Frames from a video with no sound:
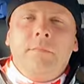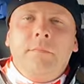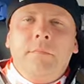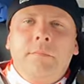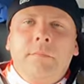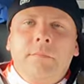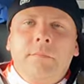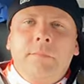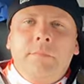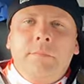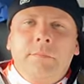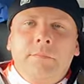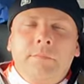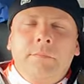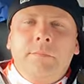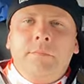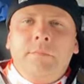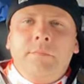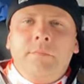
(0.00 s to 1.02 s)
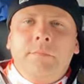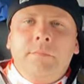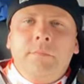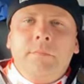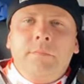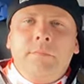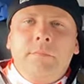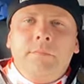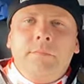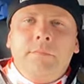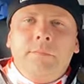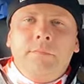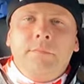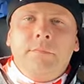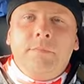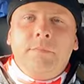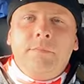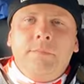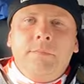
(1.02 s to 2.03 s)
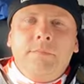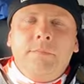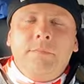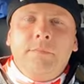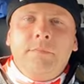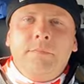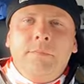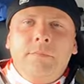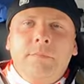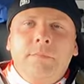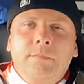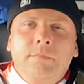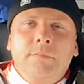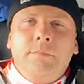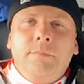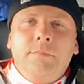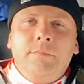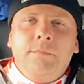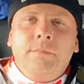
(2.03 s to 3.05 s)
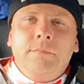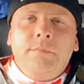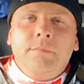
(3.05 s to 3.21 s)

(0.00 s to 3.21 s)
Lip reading: [no speech]